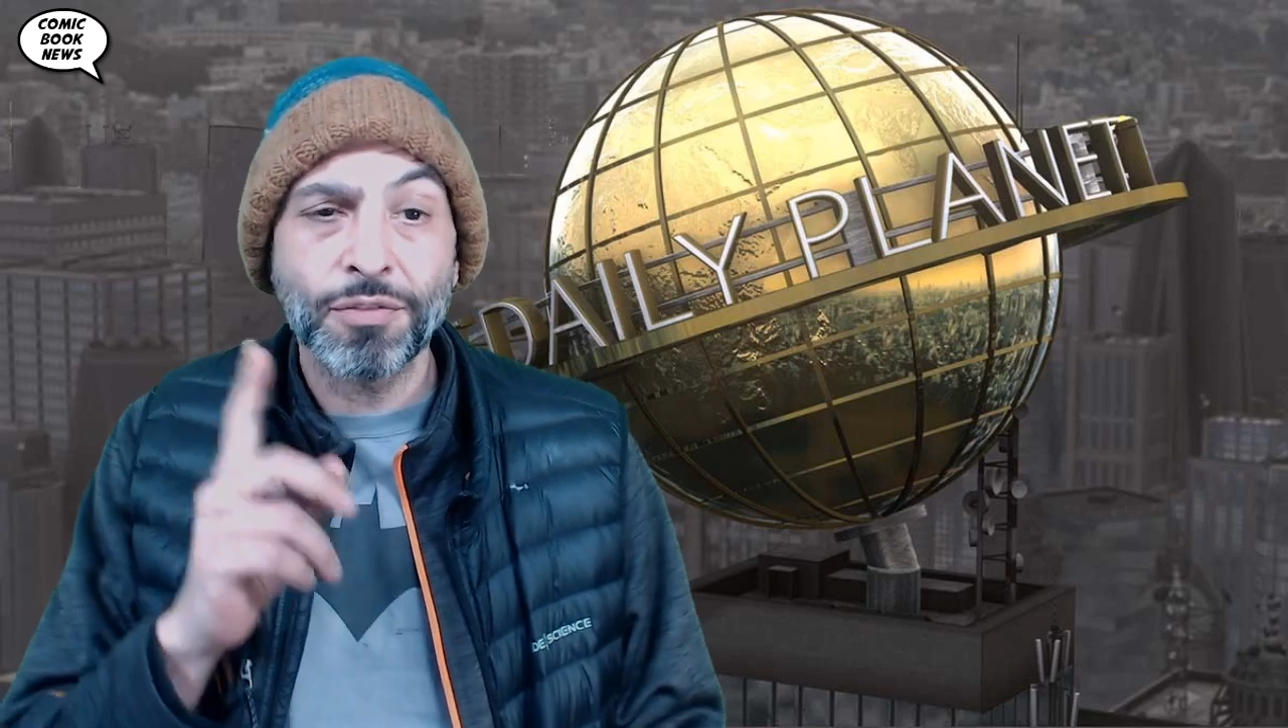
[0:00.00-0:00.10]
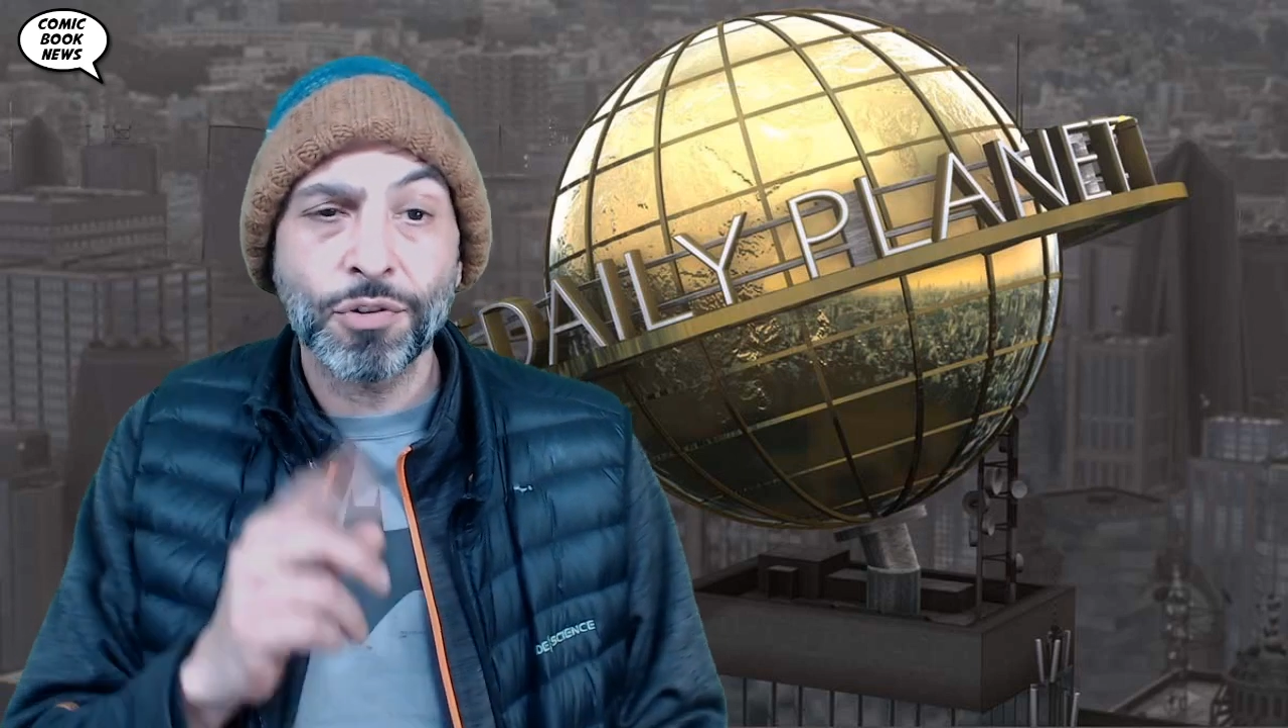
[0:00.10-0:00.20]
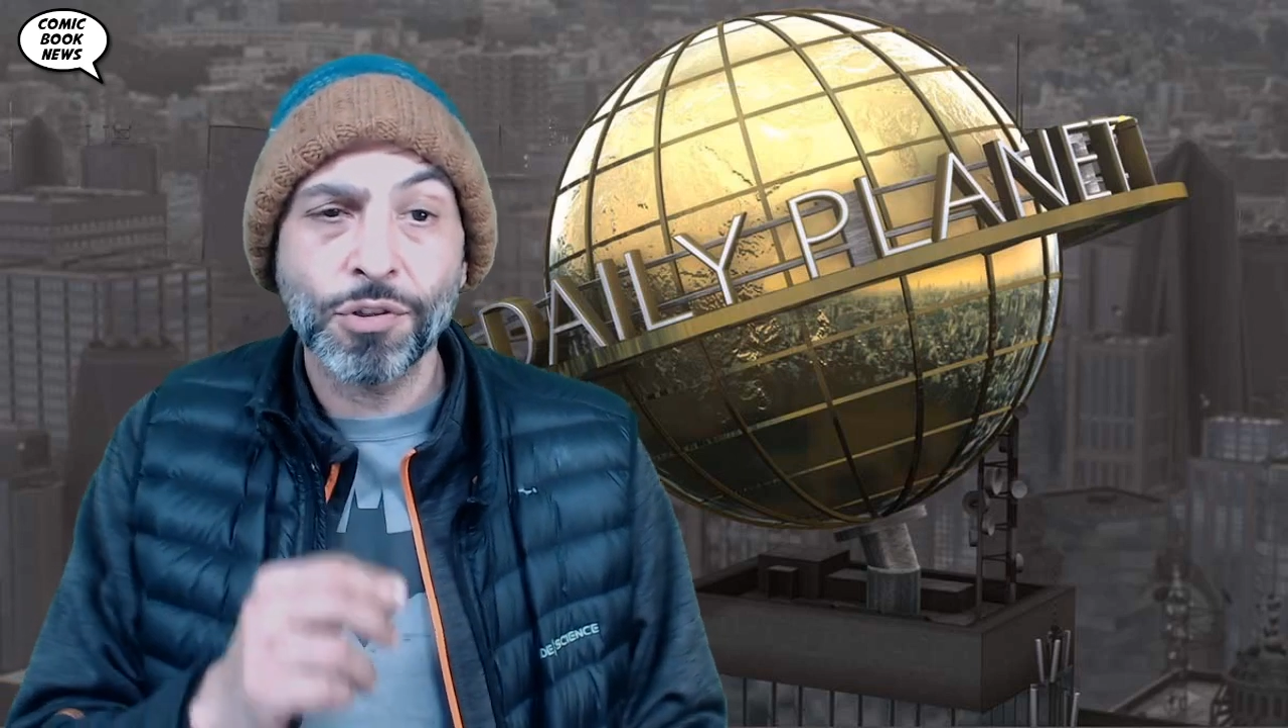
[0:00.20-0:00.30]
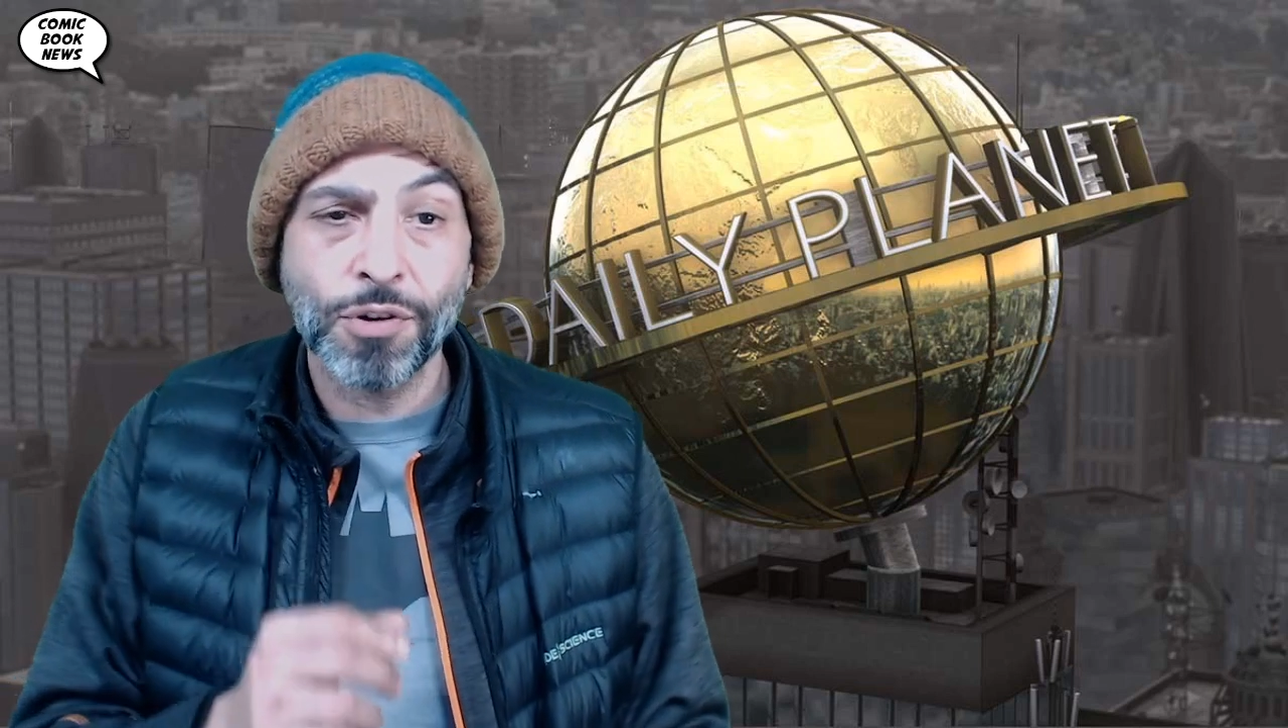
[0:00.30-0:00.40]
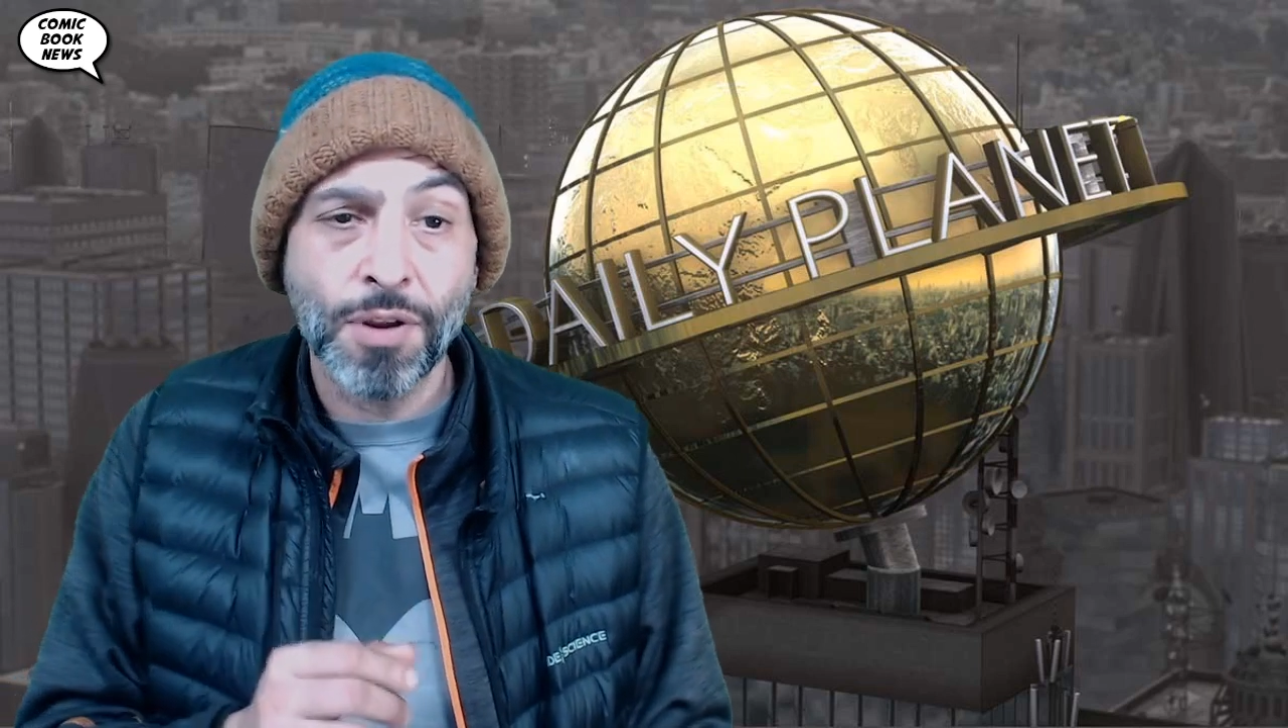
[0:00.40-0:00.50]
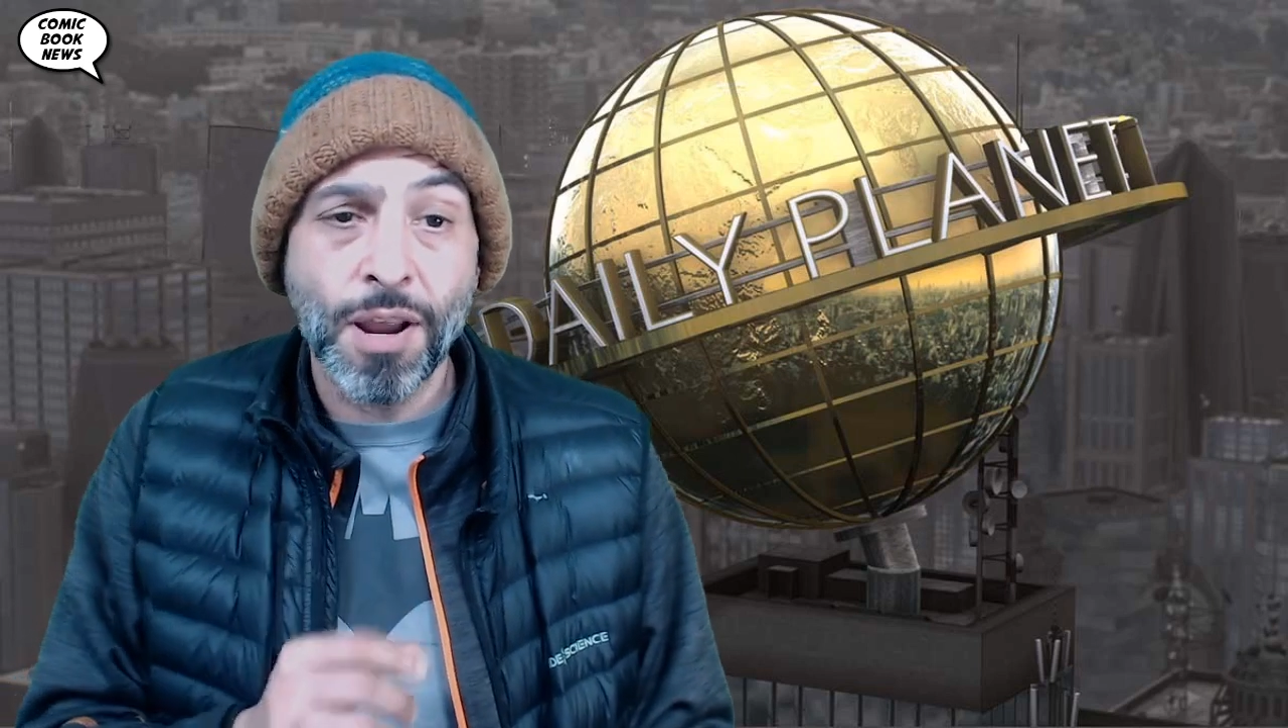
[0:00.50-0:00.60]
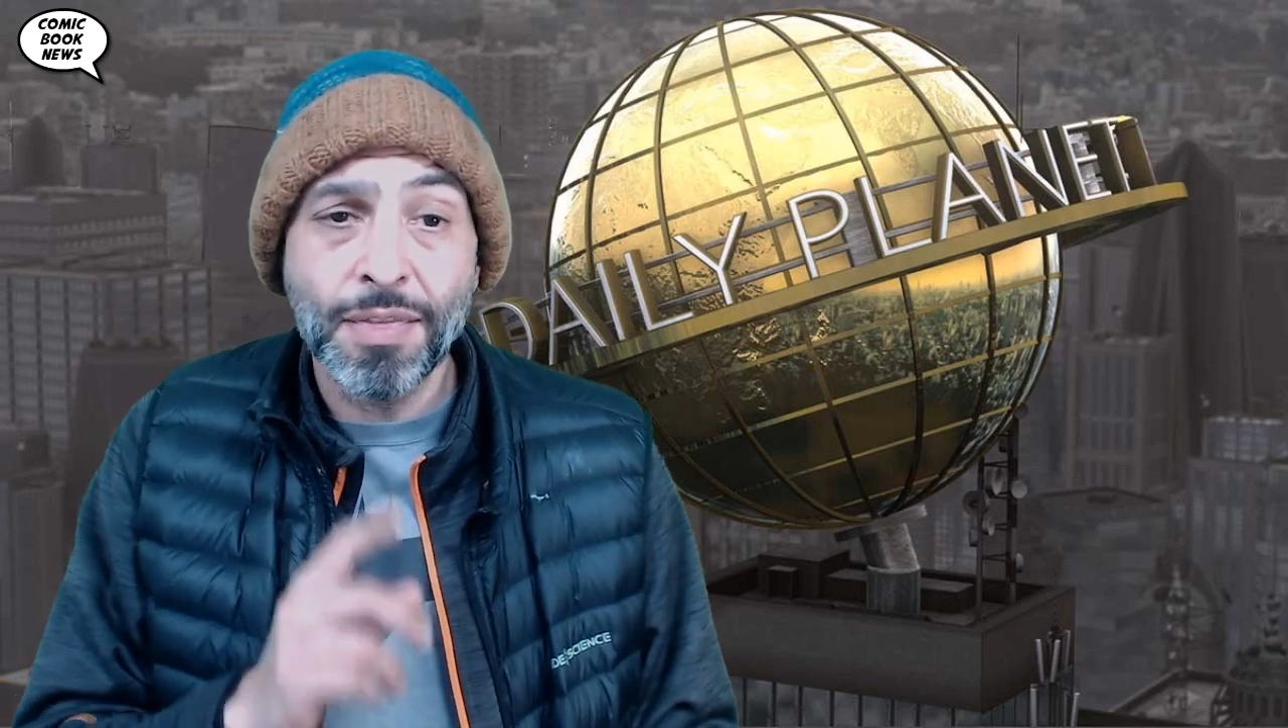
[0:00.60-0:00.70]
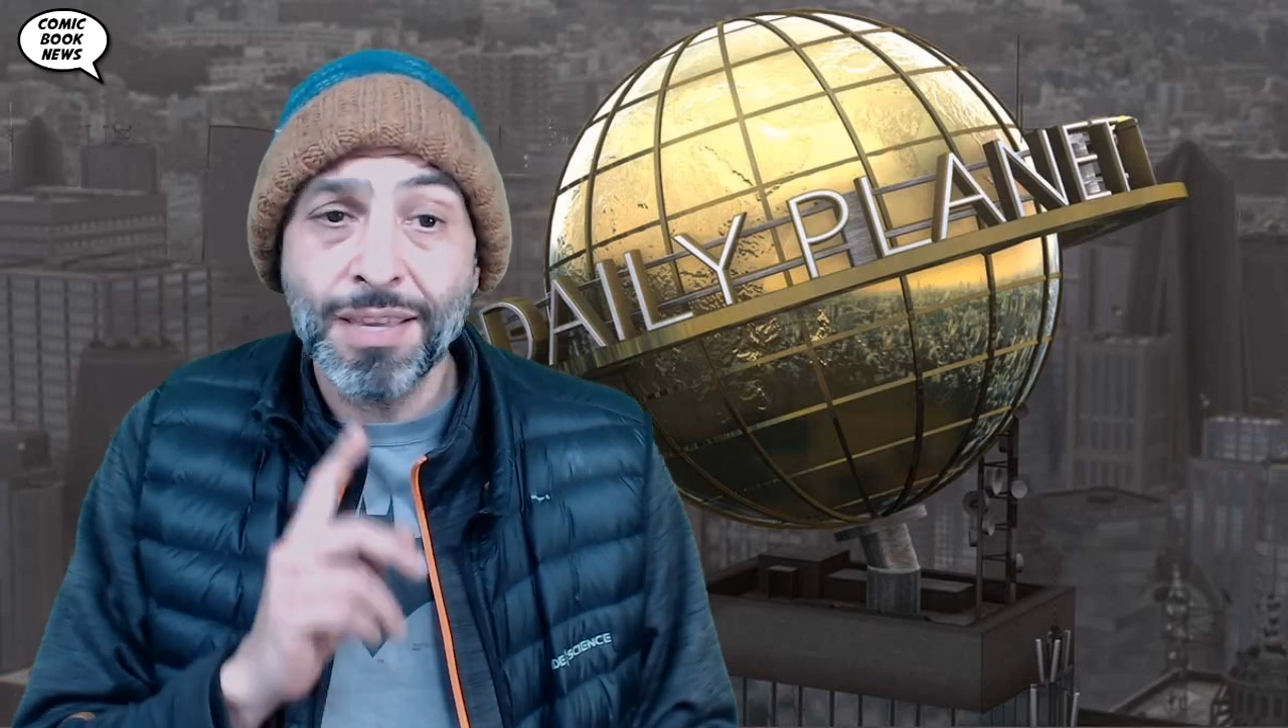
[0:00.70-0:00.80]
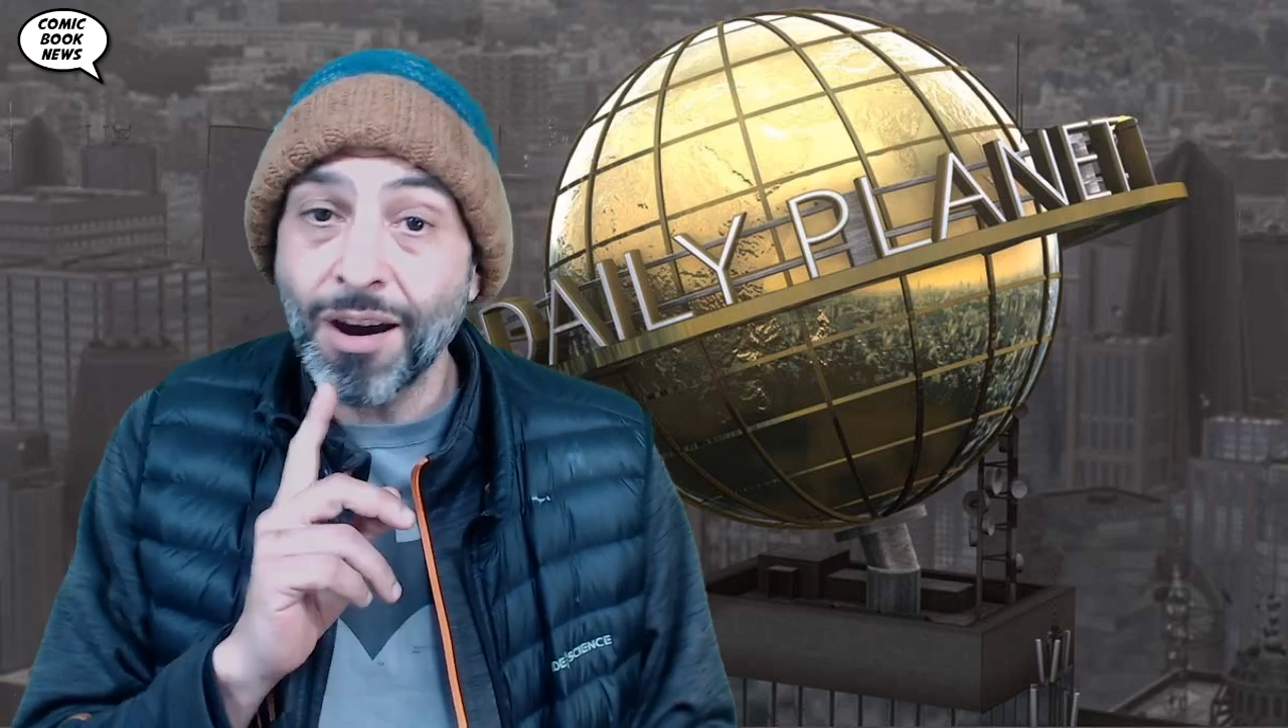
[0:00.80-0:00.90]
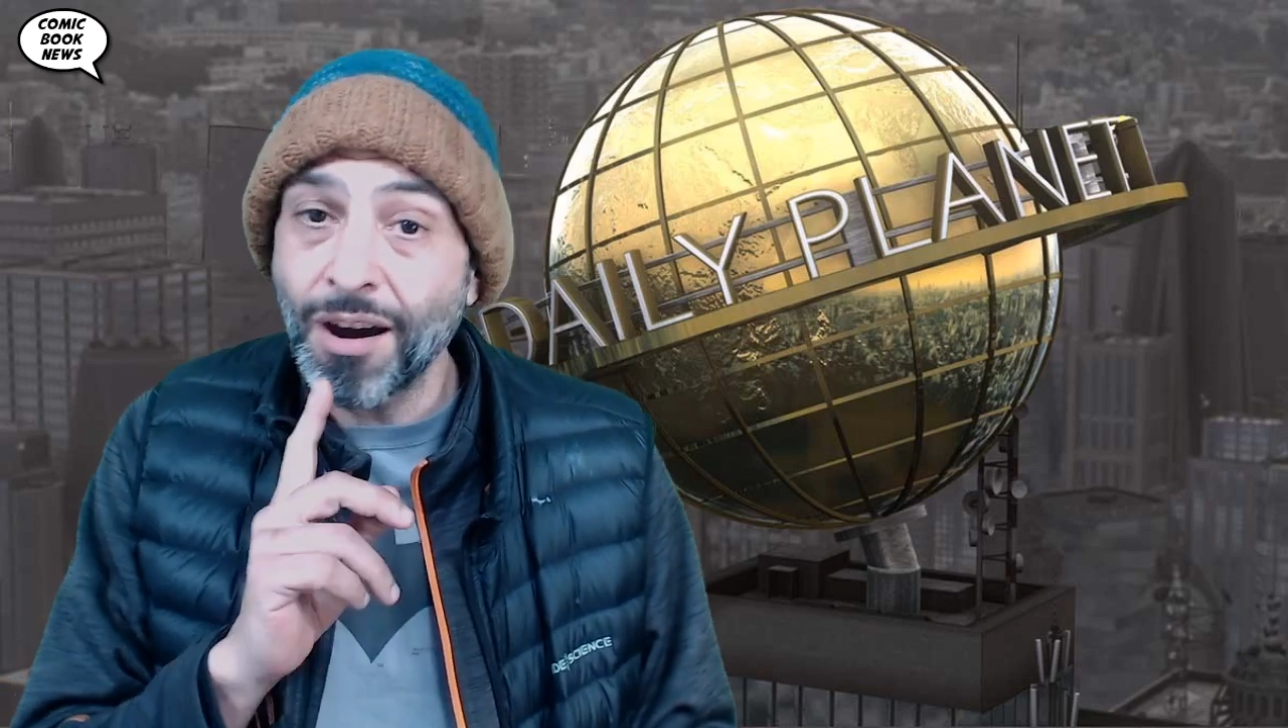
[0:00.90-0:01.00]
for sure
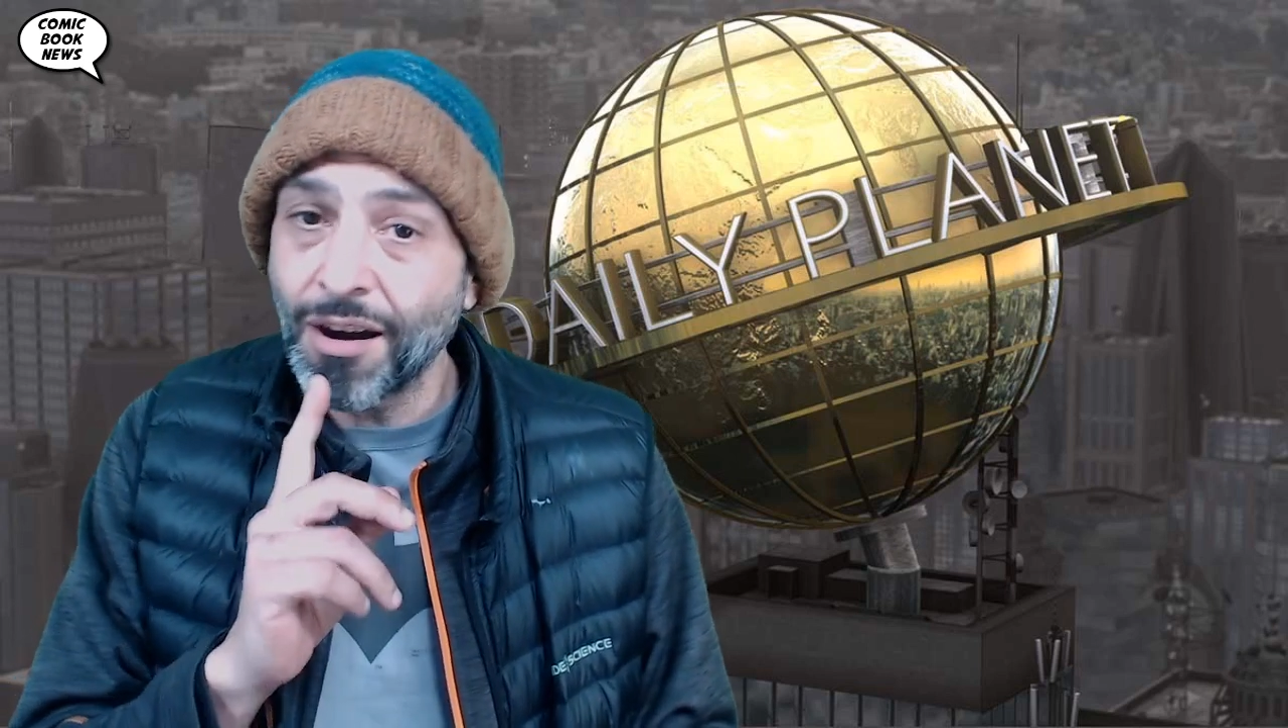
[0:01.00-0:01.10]
the